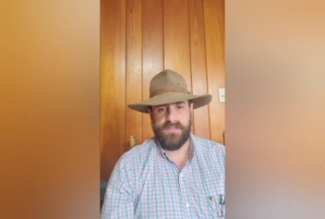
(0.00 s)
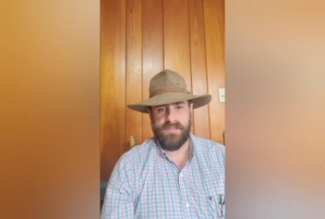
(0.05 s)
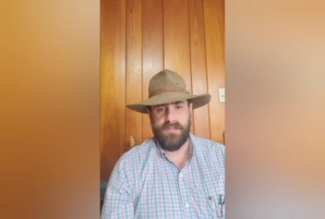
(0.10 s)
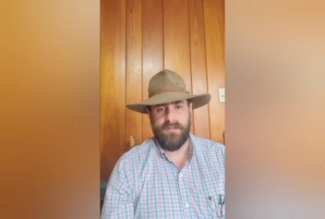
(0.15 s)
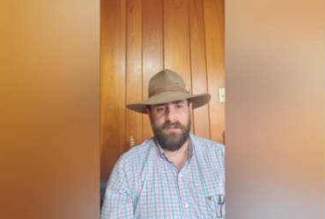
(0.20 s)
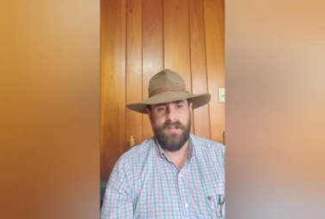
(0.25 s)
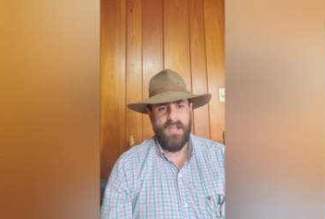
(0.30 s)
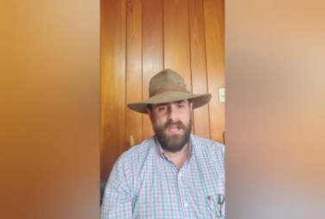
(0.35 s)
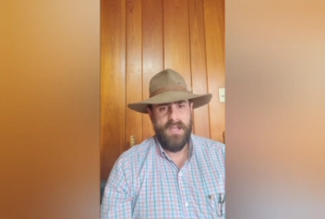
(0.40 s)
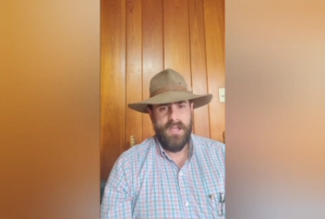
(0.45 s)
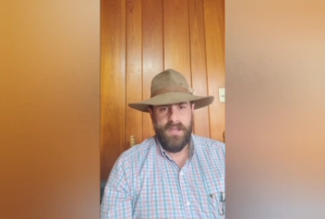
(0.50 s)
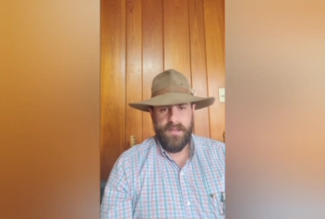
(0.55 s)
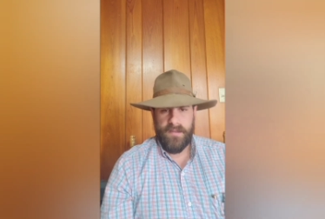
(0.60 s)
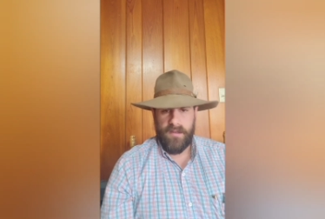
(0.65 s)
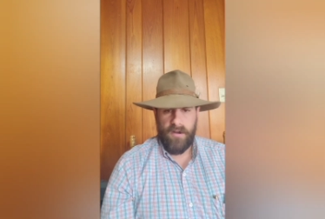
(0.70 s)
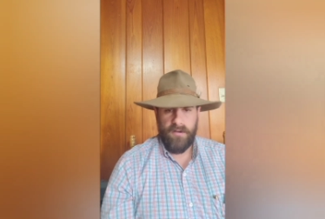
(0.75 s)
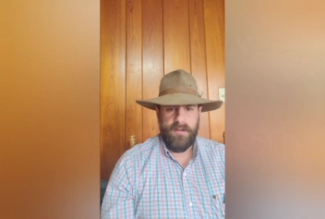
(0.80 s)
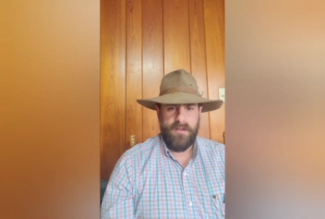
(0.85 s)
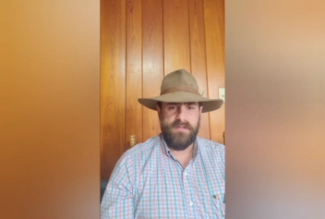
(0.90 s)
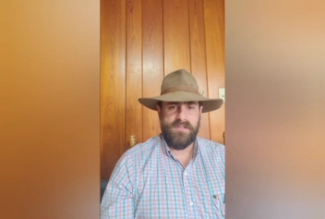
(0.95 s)
So
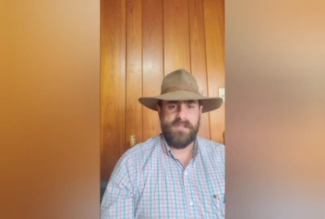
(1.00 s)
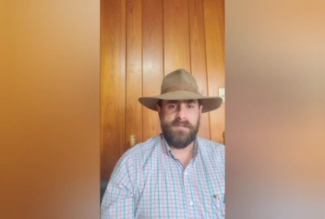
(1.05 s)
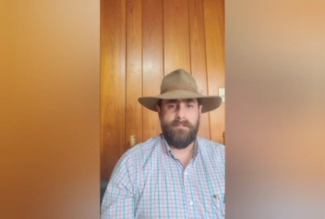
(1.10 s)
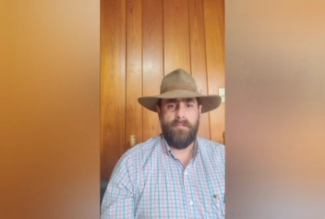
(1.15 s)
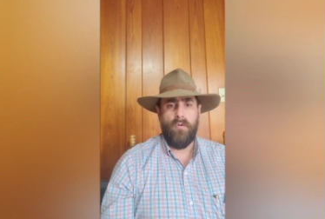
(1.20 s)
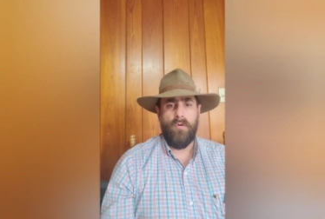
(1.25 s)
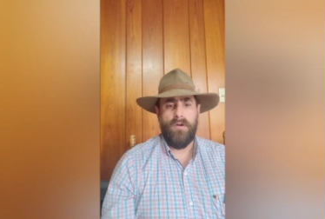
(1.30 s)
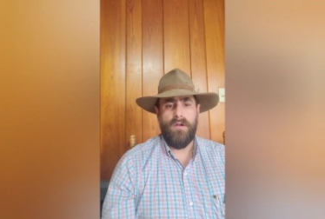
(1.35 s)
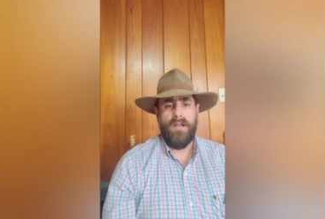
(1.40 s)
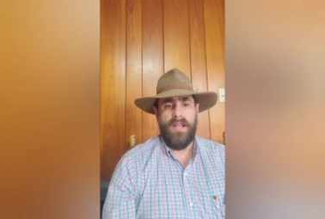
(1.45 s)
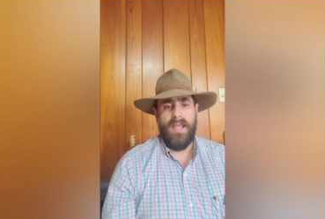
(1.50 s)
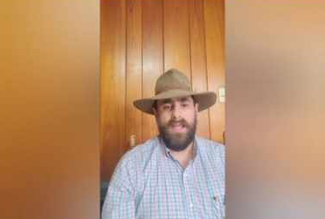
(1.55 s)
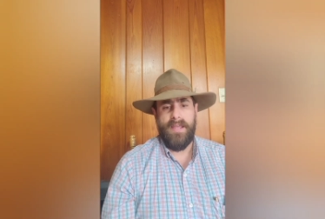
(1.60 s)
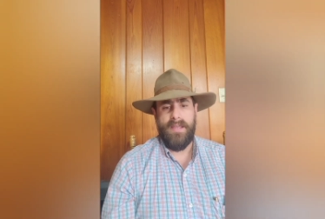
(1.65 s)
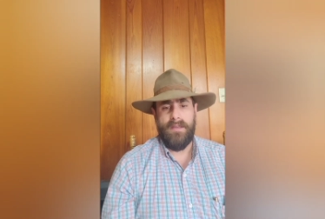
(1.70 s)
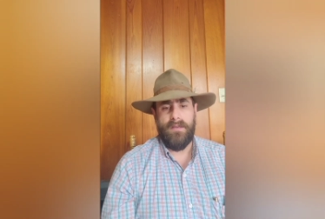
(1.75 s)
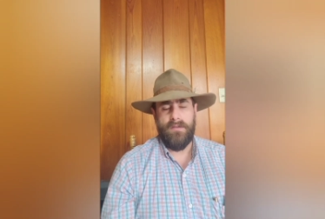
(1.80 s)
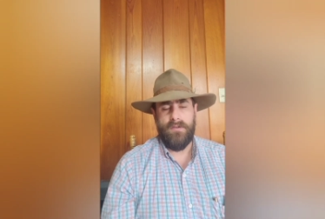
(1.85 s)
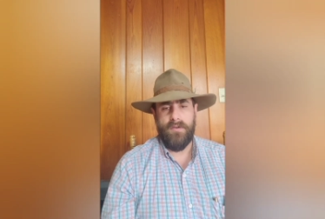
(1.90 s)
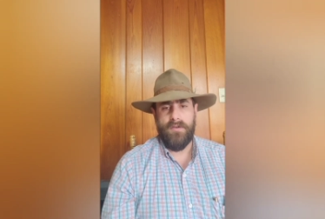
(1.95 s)
y'all go support
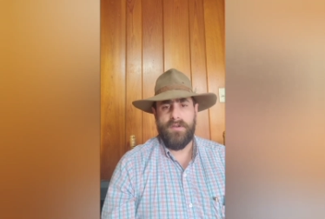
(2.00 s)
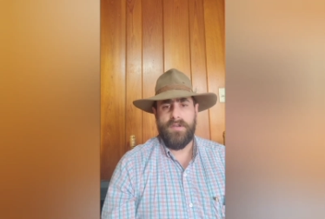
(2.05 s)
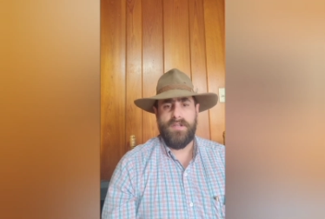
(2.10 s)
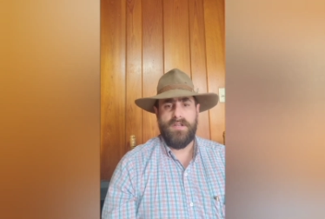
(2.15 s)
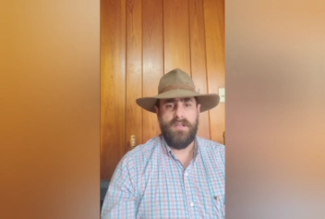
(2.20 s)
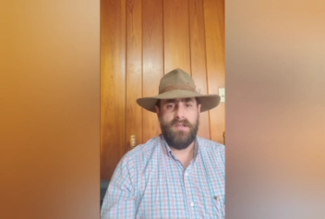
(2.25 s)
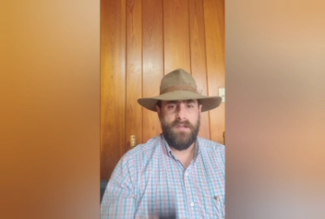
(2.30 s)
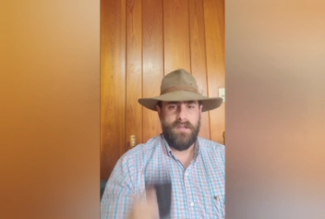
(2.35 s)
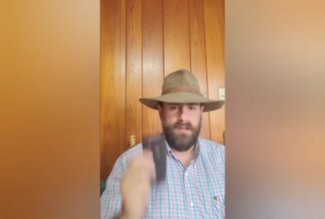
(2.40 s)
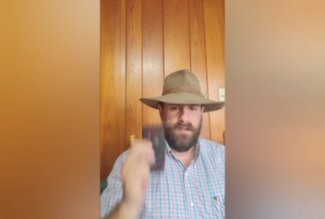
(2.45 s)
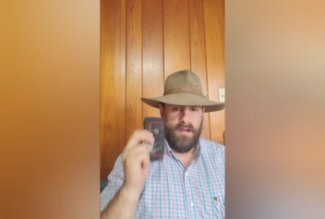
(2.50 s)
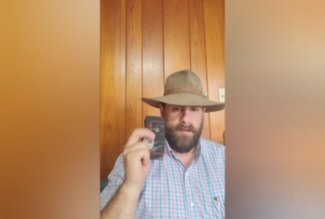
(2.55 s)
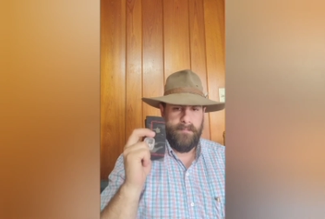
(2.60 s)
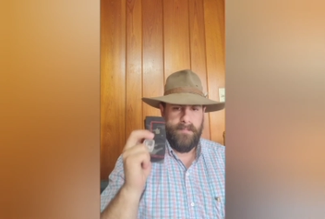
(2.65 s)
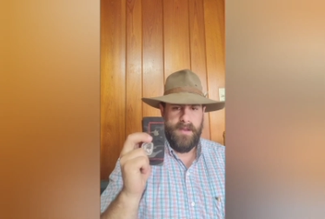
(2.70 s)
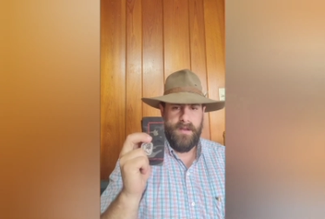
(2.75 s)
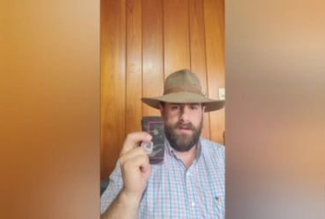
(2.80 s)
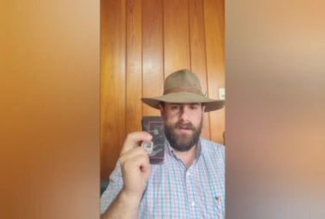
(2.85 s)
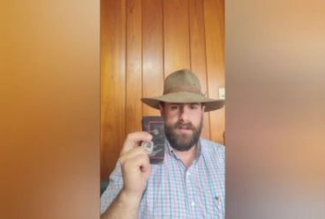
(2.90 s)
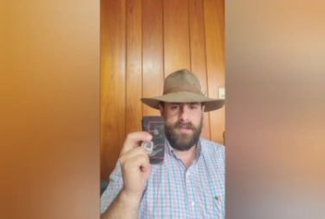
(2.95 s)
a good
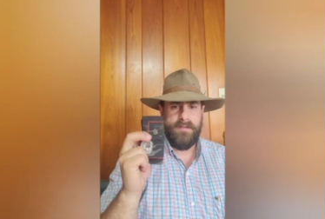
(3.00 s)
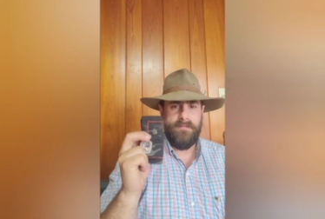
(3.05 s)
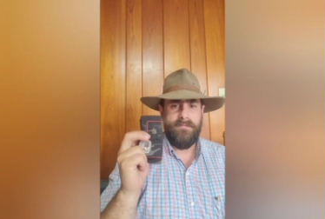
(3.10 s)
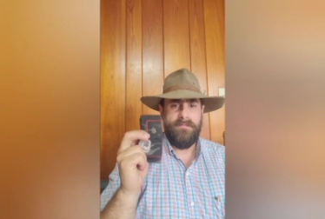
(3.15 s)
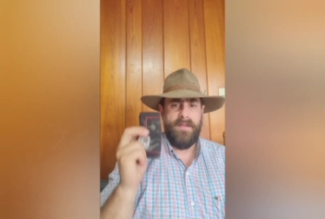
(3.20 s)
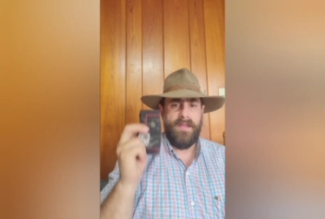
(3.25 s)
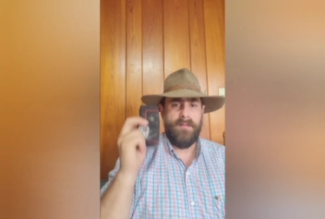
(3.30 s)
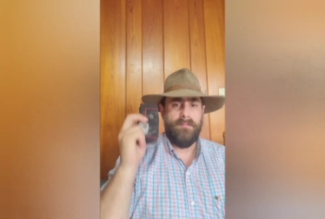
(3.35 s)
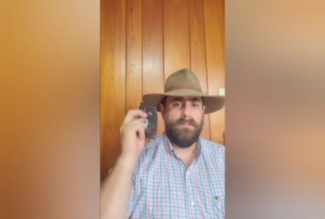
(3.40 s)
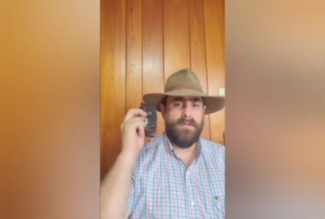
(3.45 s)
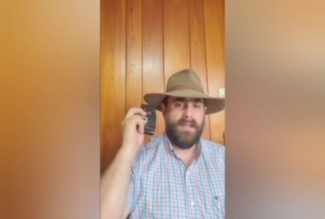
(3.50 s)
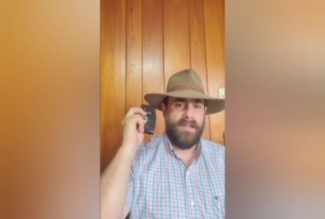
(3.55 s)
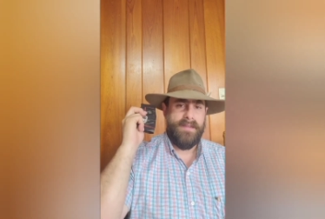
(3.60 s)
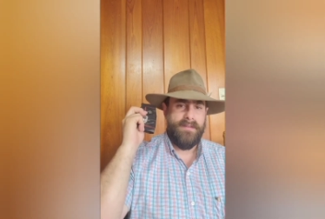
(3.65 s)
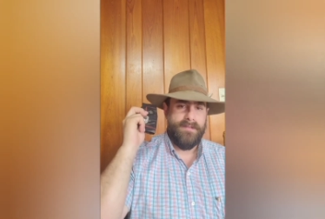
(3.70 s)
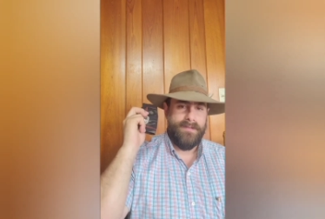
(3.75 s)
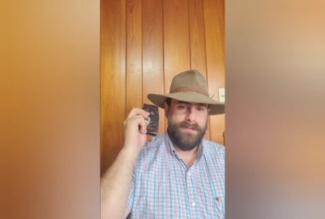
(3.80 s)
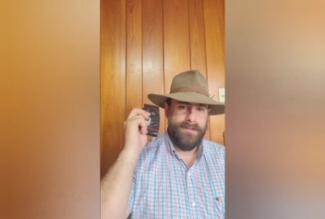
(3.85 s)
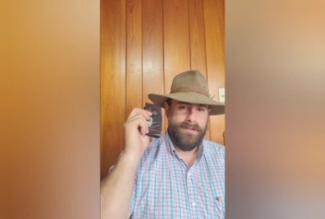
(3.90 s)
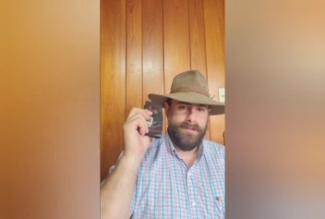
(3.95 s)
American family.
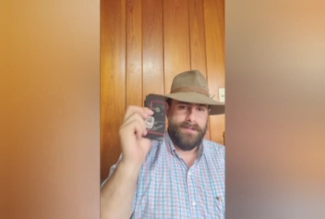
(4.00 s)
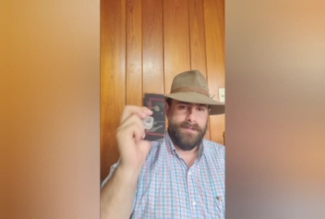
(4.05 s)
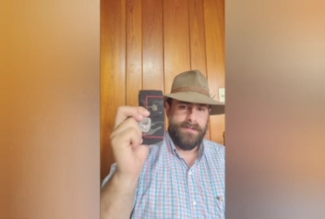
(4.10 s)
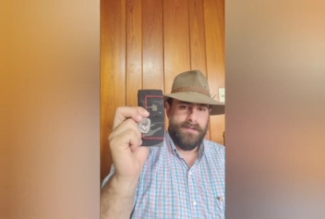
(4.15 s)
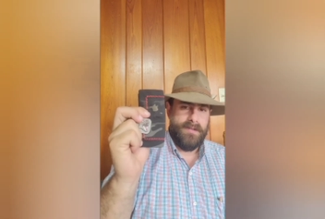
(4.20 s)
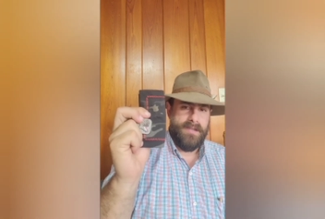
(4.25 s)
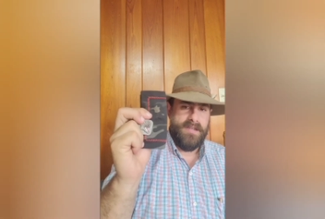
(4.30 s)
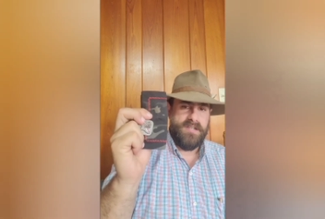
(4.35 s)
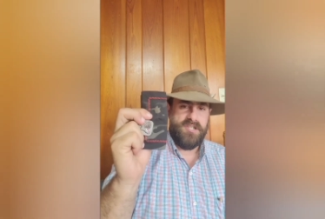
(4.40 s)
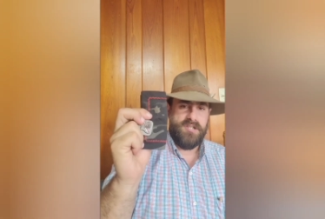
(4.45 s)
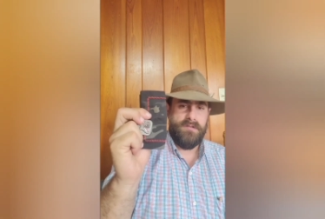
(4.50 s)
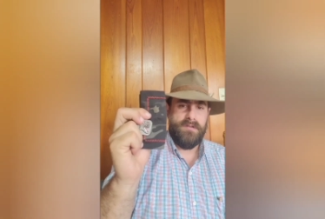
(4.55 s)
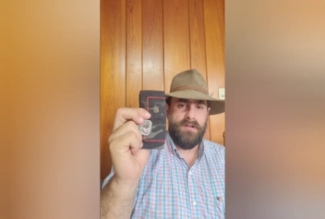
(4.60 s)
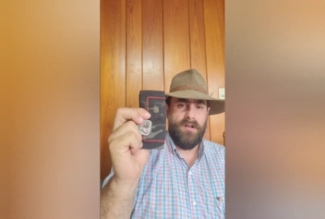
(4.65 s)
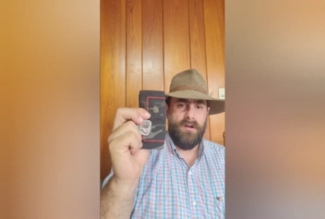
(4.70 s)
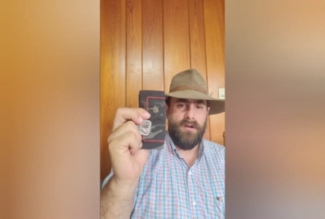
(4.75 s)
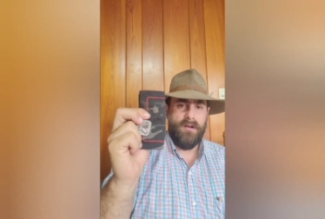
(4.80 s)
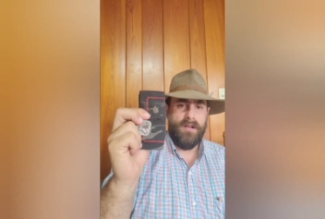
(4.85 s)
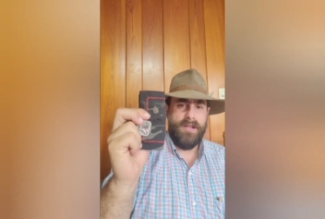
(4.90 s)
Get you an